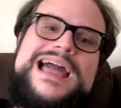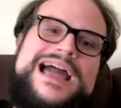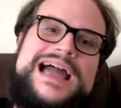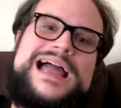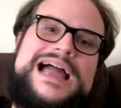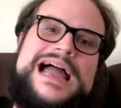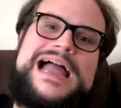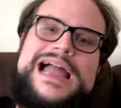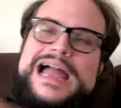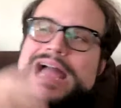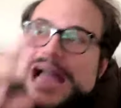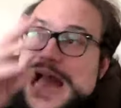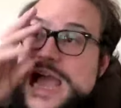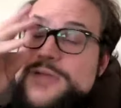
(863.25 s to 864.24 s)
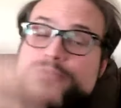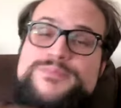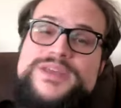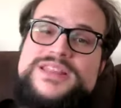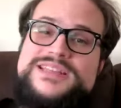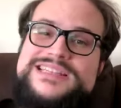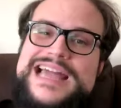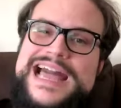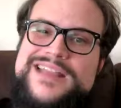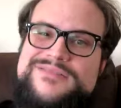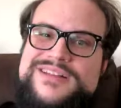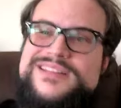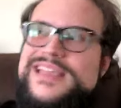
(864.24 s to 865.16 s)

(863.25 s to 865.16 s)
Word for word: I, I, I would be the tyrant.